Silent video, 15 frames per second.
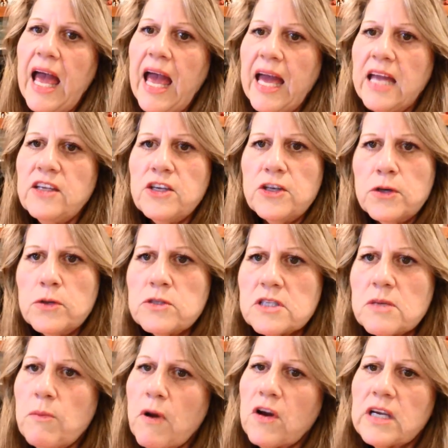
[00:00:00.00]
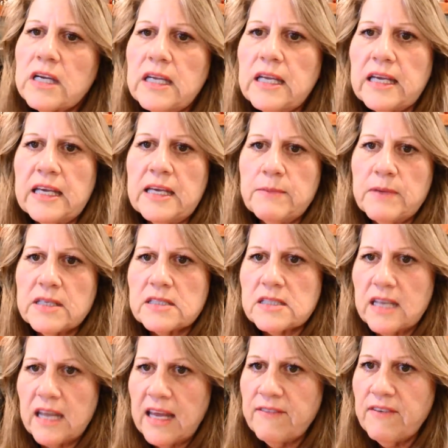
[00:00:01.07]
and use the marketing emails
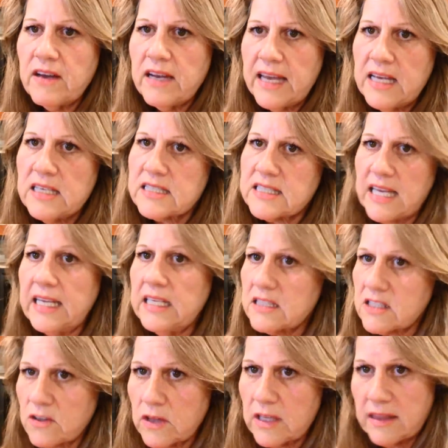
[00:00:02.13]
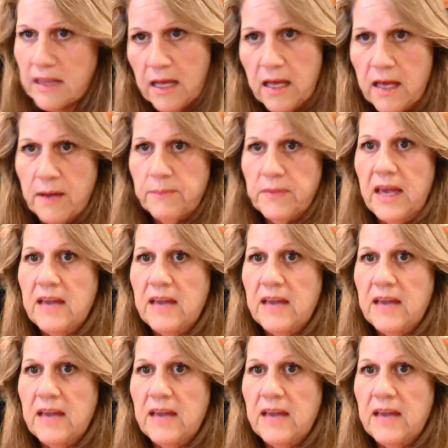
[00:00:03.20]
that avon has set it so that the, um,